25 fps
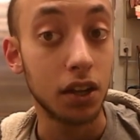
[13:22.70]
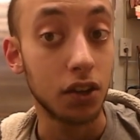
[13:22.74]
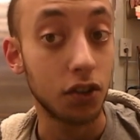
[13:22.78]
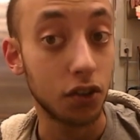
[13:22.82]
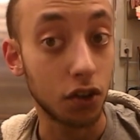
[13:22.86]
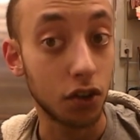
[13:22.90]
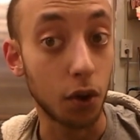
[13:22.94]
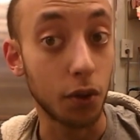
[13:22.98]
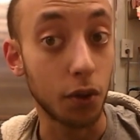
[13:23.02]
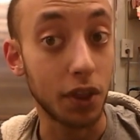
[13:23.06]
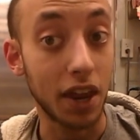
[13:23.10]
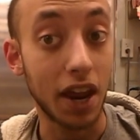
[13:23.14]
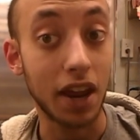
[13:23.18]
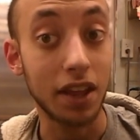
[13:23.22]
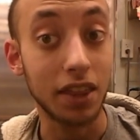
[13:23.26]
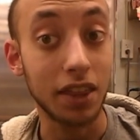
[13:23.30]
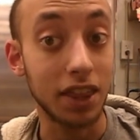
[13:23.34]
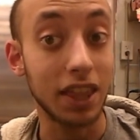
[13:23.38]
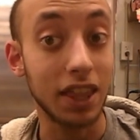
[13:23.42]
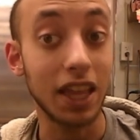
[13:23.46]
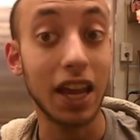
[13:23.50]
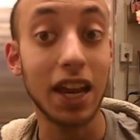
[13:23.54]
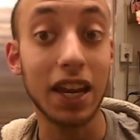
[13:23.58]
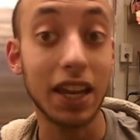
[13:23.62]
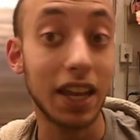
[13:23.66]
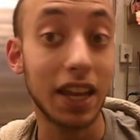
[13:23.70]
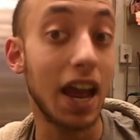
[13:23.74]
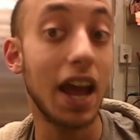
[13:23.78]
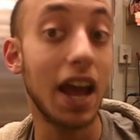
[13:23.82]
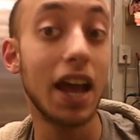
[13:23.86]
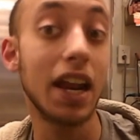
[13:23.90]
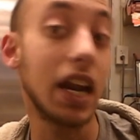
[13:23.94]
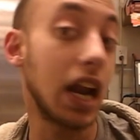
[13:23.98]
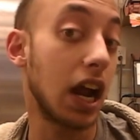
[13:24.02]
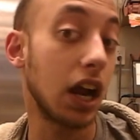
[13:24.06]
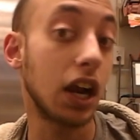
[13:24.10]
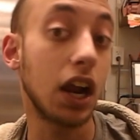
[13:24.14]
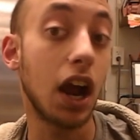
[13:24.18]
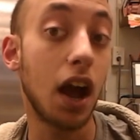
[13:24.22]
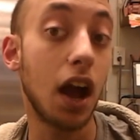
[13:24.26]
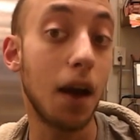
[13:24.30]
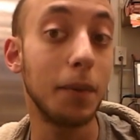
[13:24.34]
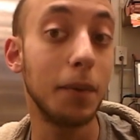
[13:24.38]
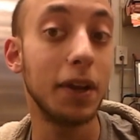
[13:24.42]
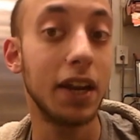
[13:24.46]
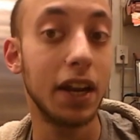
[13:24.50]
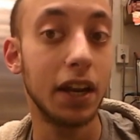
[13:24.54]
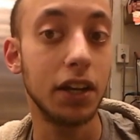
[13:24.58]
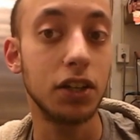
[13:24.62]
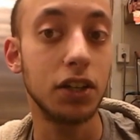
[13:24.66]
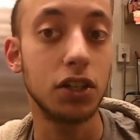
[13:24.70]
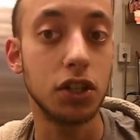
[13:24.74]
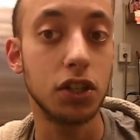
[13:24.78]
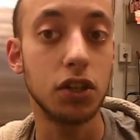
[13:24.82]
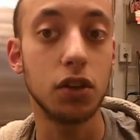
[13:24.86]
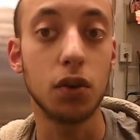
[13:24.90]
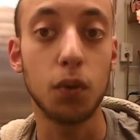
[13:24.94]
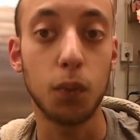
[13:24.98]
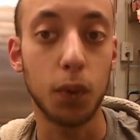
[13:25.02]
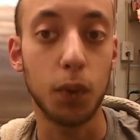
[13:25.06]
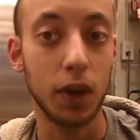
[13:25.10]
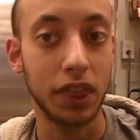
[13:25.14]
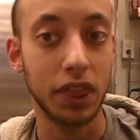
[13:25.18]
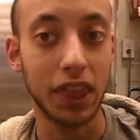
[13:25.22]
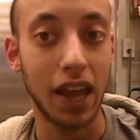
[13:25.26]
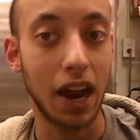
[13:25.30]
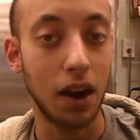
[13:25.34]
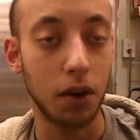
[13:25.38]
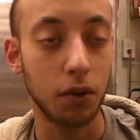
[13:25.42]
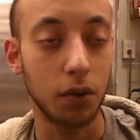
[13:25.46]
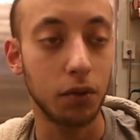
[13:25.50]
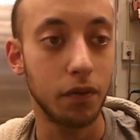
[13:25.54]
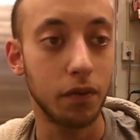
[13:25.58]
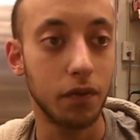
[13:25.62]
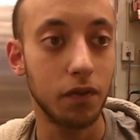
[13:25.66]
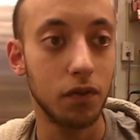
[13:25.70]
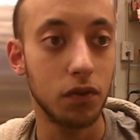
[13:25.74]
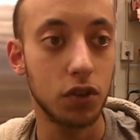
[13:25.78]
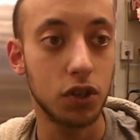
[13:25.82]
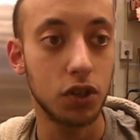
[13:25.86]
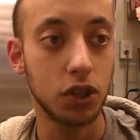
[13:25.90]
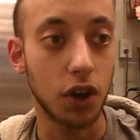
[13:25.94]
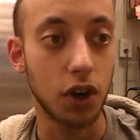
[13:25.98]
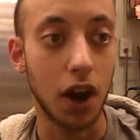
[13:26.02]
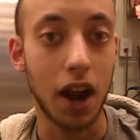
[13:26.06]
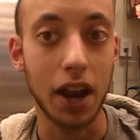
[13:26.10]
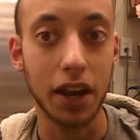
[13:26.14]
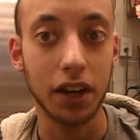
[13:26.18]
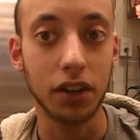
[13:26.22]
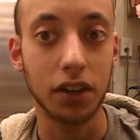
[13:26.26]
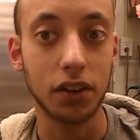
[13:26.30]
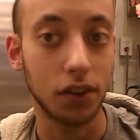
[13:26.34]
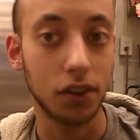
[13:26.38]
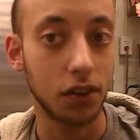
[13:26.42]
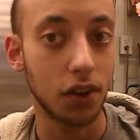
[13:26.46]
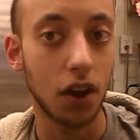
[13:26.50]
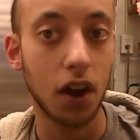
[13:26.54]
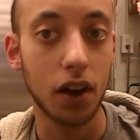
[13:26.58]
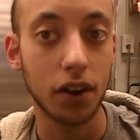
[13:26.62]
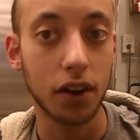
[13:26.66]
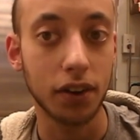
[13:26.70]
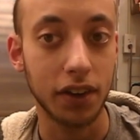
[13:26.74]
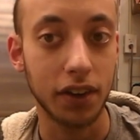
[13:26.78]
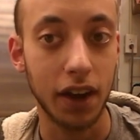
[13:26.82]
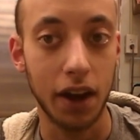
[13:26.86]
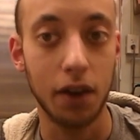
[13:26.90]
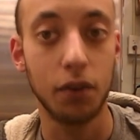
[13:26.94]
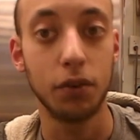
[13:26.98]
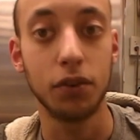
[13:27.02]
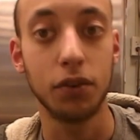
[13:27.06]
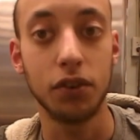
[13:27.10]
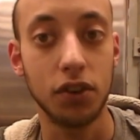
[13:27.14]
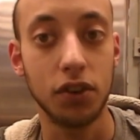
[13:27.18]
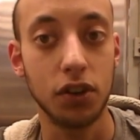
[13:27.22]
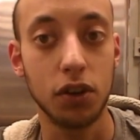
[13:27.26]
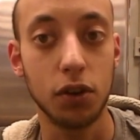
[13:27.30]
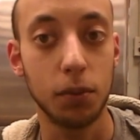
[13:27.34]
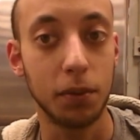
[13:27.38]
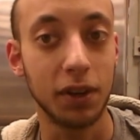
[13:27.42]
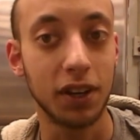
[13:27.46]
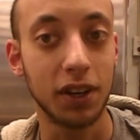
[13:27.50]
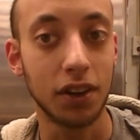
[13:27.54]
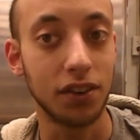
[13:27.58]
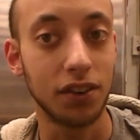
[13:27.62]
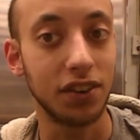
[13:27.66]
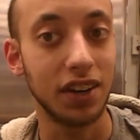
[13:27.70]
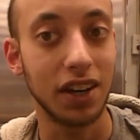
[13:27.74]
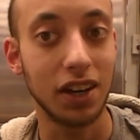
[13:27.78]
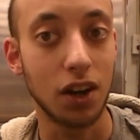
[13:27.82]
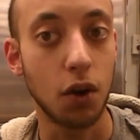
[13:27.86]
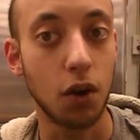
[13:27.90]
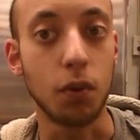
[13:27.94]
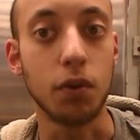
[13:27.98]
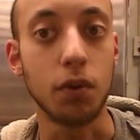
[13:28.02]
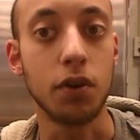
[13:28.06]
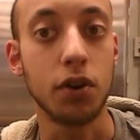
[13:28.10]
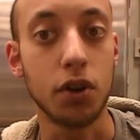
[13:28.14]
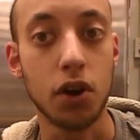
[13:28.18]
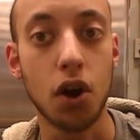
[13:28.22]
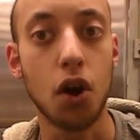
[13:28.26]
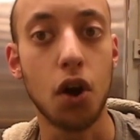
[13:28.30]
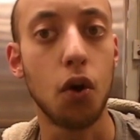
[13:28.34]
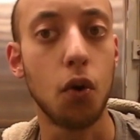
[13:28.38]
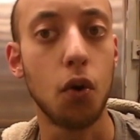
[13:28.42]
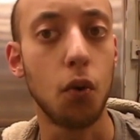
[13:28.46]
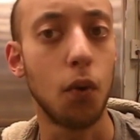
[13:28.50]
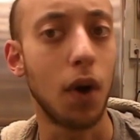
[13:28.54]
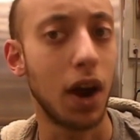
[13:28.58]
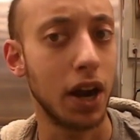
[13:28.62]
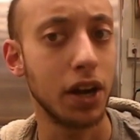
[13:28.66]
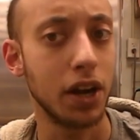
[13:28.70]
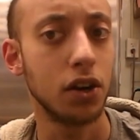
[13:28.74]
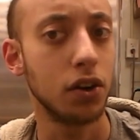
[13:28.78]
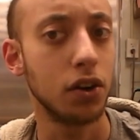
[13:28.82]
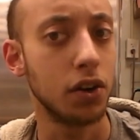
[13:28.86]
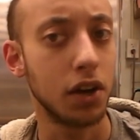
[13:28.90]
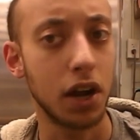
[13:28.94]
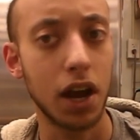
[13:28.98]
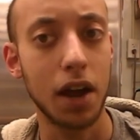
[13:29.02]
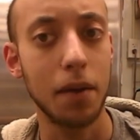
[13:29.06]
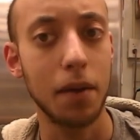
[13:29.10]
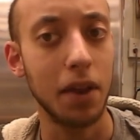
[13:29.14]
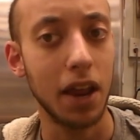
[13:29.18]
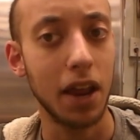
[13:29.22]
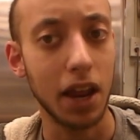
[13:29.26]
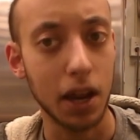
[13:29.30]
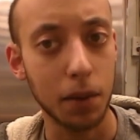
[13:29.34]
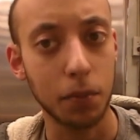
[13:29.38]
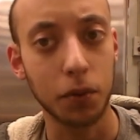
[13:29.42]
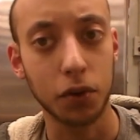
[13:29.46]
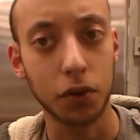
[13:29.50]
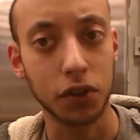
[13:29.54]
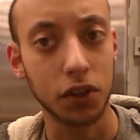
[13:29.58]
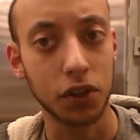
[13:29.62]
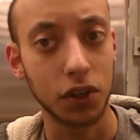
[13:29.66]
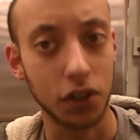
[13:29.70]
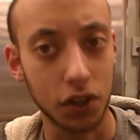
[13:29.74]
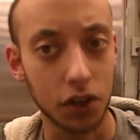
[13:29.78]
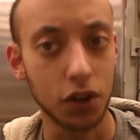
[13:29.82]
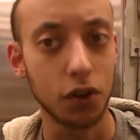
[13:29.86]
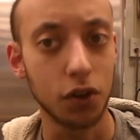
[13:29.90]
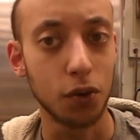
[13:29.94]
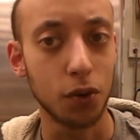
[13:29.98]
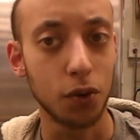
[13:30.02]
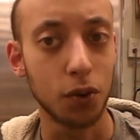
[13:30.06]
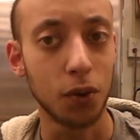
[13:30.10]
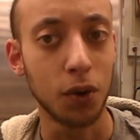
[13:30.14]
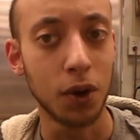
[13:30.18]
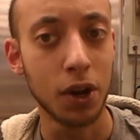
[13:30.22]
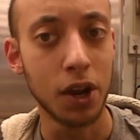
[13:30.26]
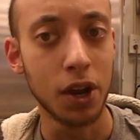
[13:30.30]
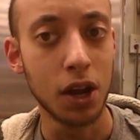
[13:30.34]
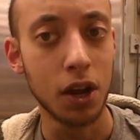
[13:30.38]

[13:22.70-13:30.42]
so that they can accommodate you without trying to talk down to you because they don't know why you're not able to do